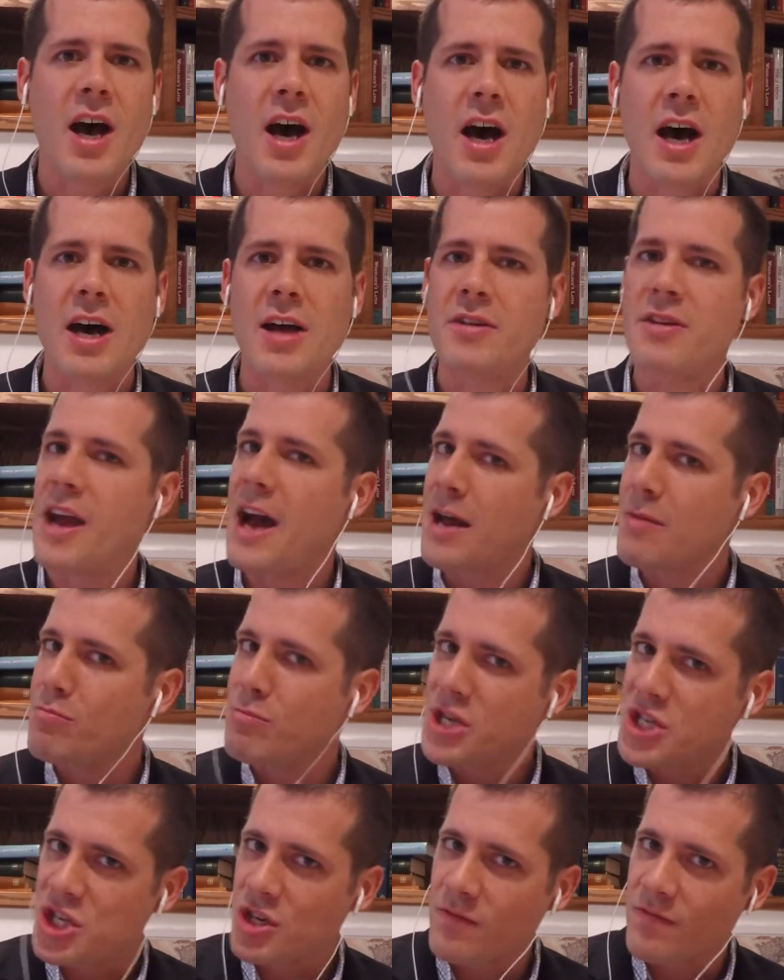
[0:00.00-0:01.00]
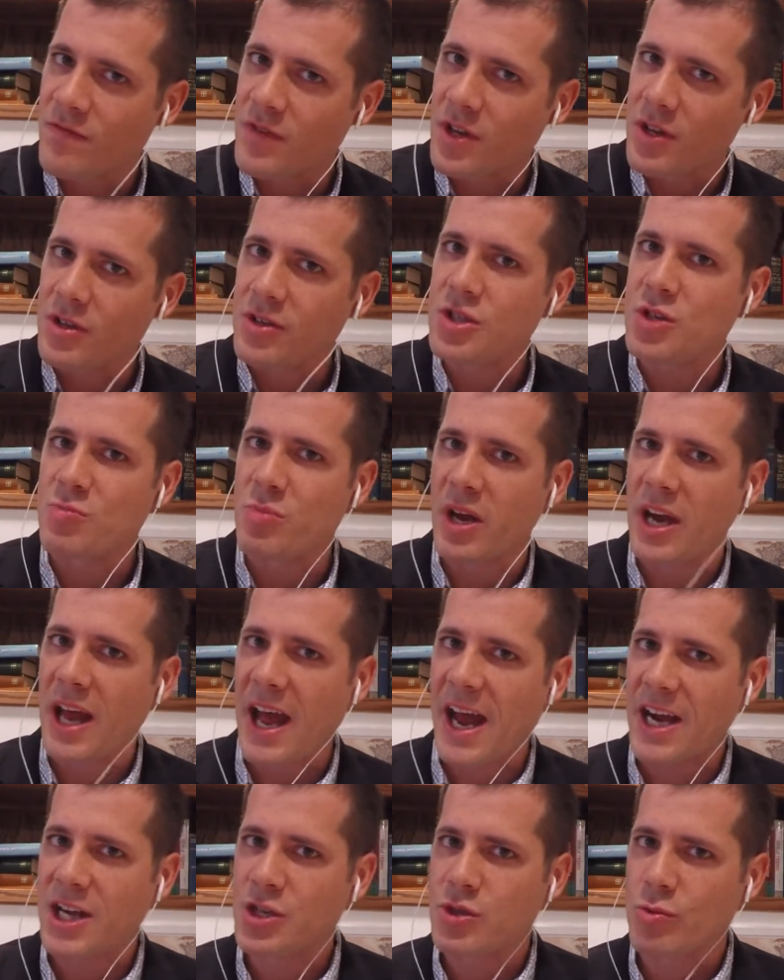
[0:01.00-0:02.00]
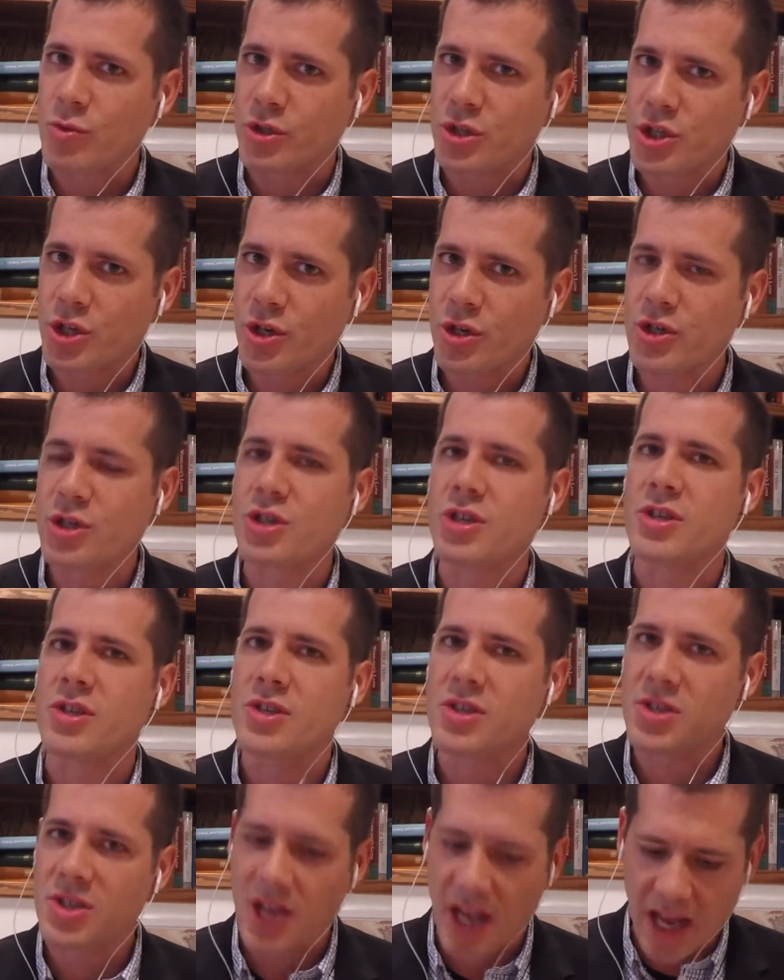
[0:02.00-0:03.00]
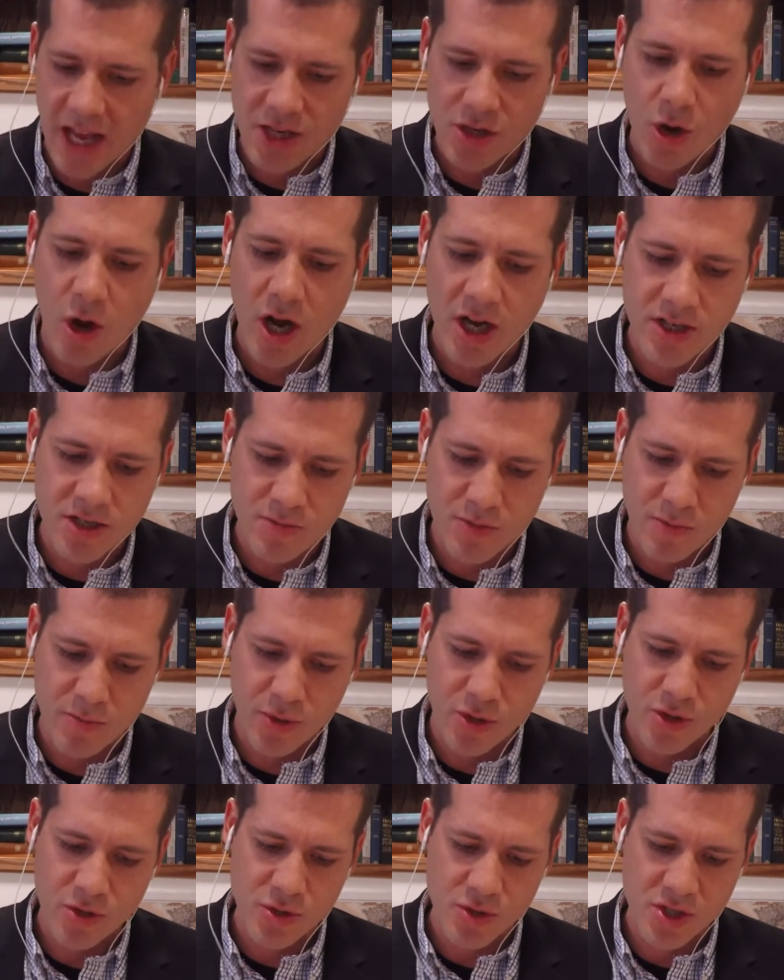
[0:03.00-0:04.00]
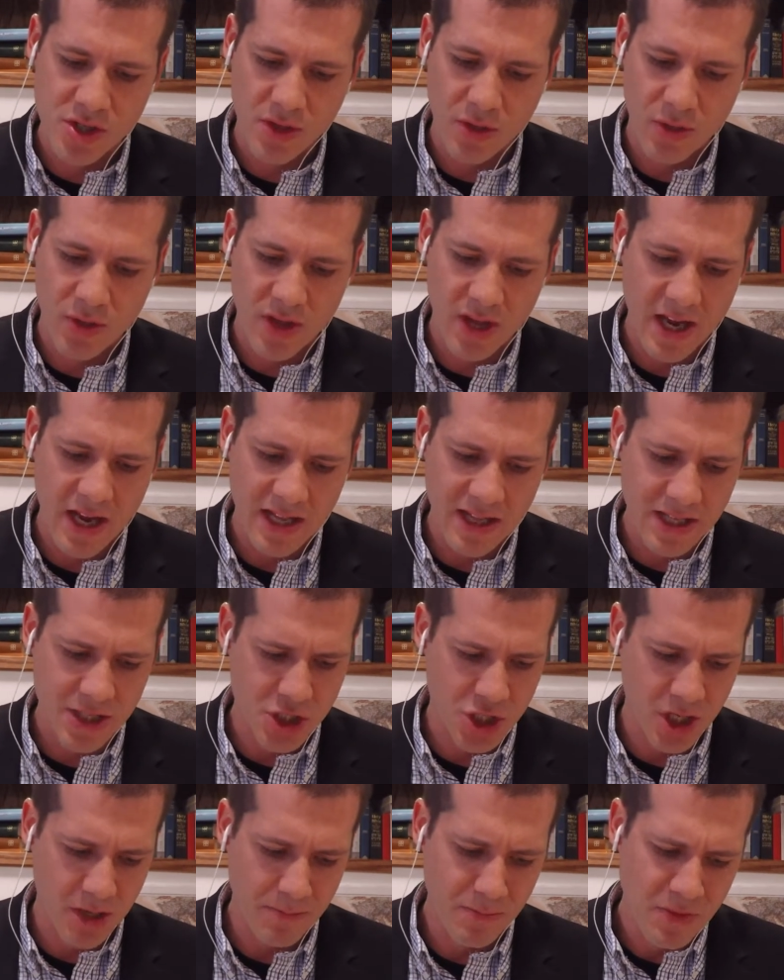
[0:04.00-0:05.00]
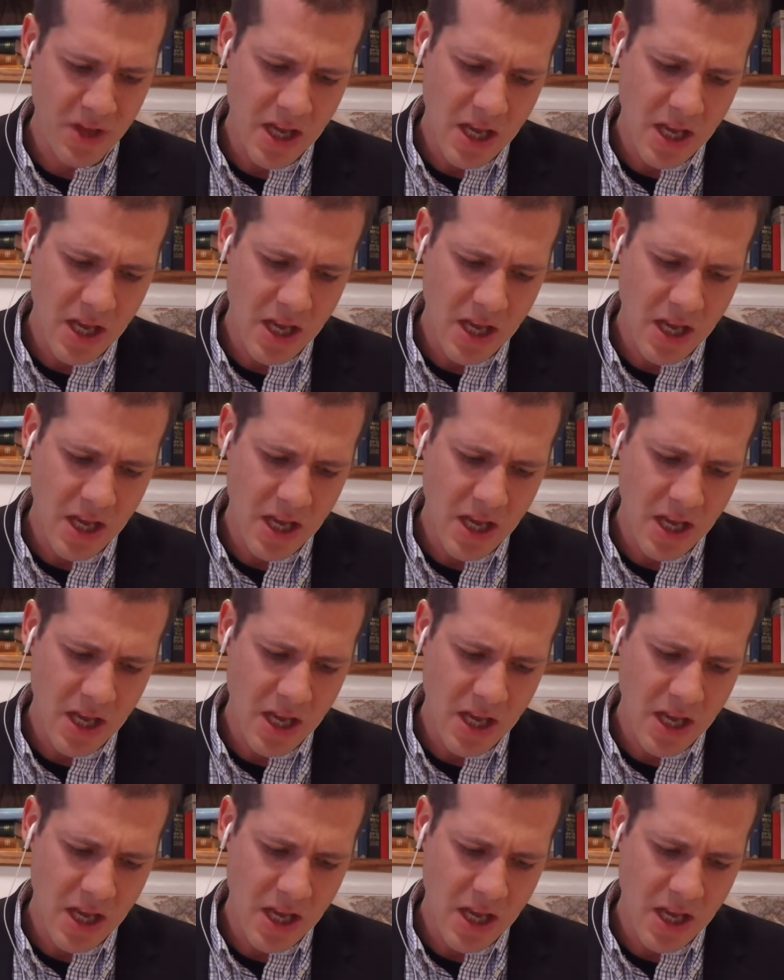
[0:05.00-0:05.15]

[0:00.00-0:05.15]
Not mission fields, but actual churches, and ought to be producing theology.